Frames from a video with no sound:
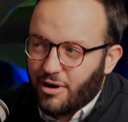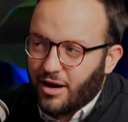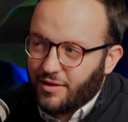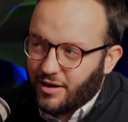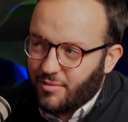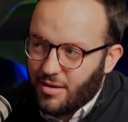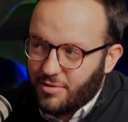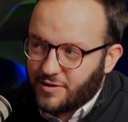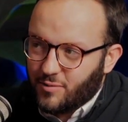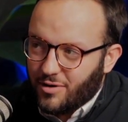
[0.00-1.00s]
I think it maybe
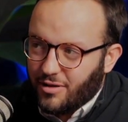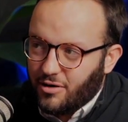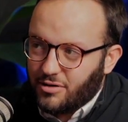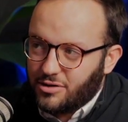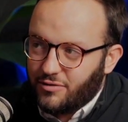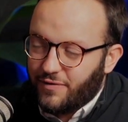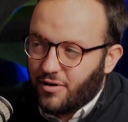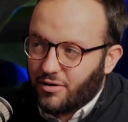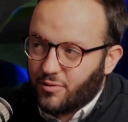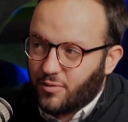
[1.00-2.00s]
swung a little too far
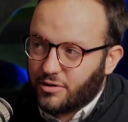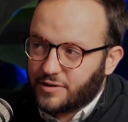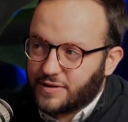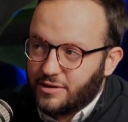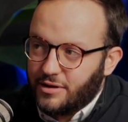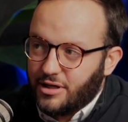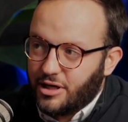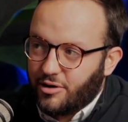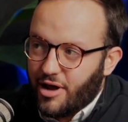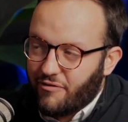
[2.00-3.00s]
towards,
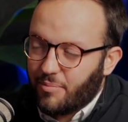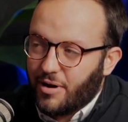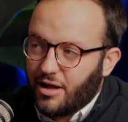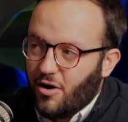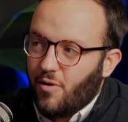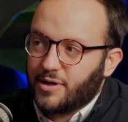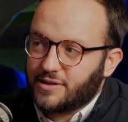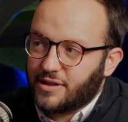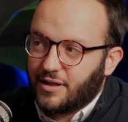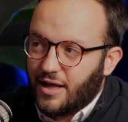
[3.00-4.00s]
everybody always in
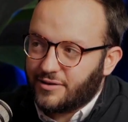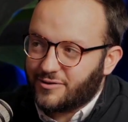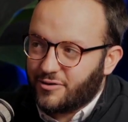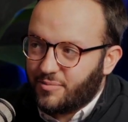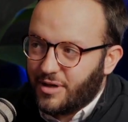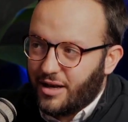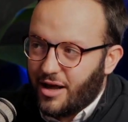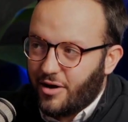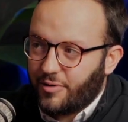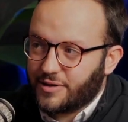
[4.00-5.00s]
the classroom, and
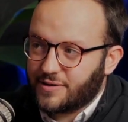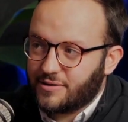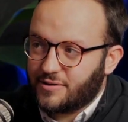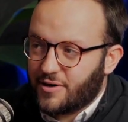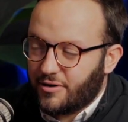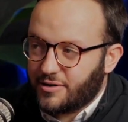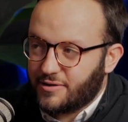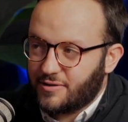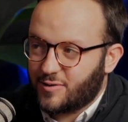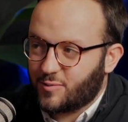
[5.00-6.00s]
now it's started
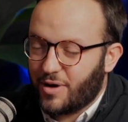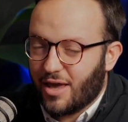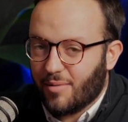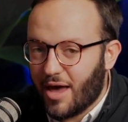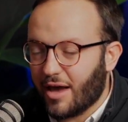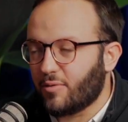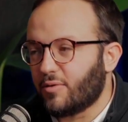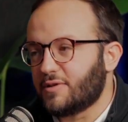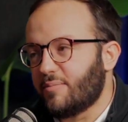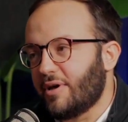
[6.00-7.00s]
swinging back
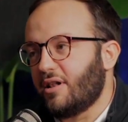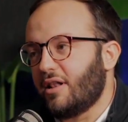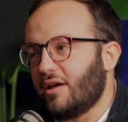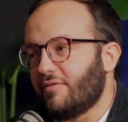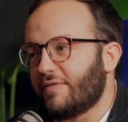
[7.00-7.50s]
towards the middle of,